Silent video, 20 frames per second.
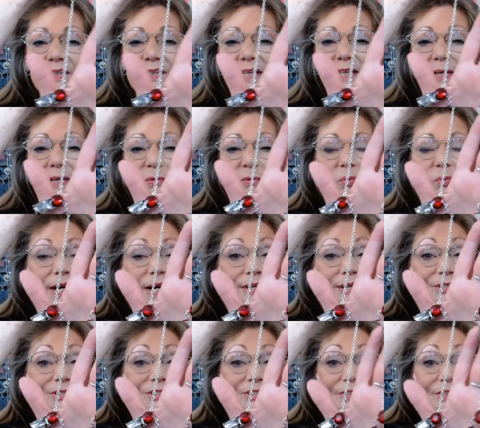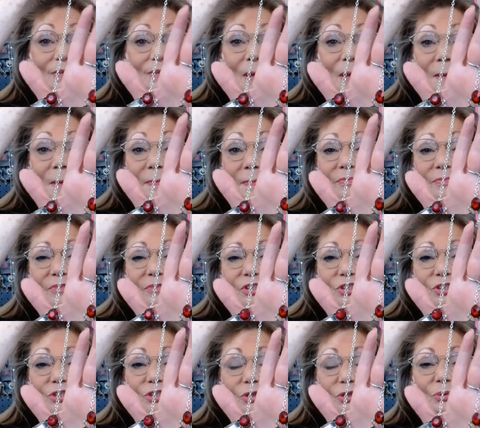that wears
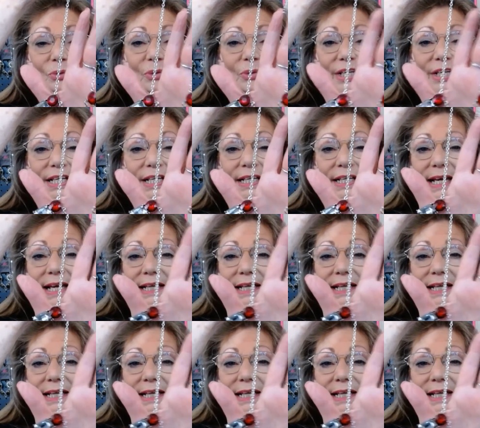jewelry